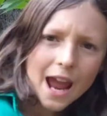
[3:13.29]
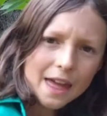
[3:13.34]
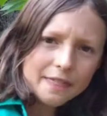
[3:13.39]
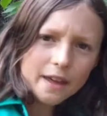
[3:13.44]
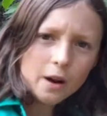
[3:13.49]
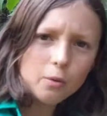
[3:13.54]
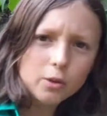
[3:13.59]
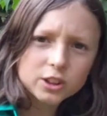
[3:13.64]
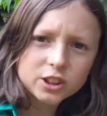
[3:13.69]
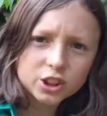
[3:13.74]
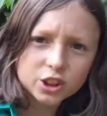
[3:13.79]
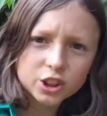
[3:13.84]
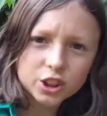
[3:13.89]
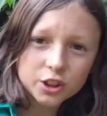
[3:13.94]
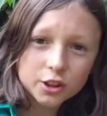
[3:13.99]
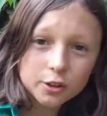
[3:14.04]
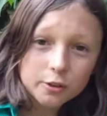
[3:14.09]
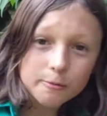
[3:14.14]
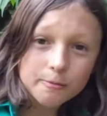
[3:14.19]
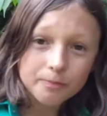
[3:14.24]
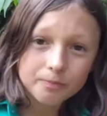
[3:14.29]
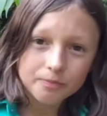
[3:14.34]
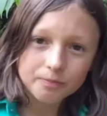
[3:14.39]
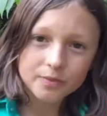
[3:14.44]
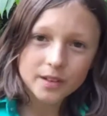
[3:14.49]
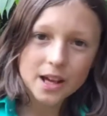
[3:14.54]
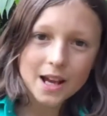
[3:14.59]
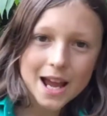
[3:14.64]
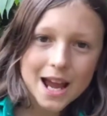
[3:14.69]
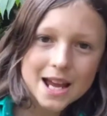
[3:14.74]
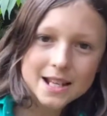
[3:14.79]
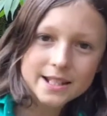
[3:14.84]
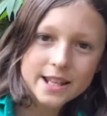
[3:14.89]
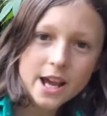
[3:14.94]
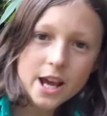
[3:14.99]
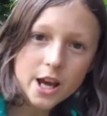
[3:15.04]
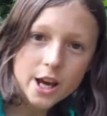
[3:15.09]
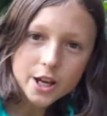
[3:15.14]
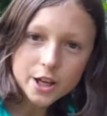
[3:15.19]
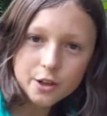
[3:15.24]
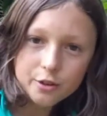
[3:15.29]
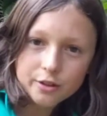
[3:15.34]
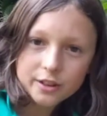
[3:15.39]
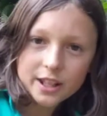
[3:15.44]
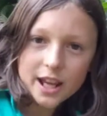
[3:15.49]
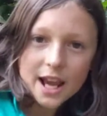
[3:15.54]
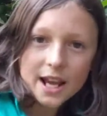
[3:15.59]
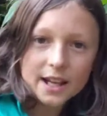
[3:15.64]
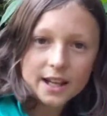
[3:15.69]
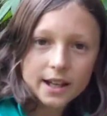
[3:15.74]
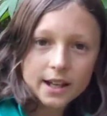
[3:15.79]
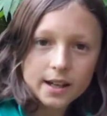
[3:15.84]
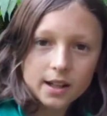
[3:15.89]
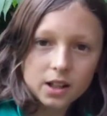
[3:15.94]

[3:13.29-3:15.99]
And then what you do is you take